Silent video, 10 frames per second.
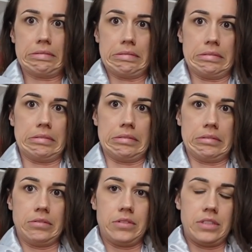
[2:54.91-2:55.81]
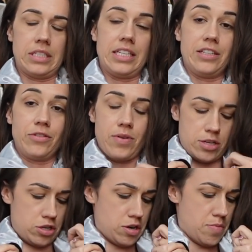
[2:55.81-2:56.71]
Mm It's a little
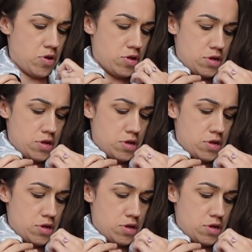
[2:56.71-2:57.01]
questionable.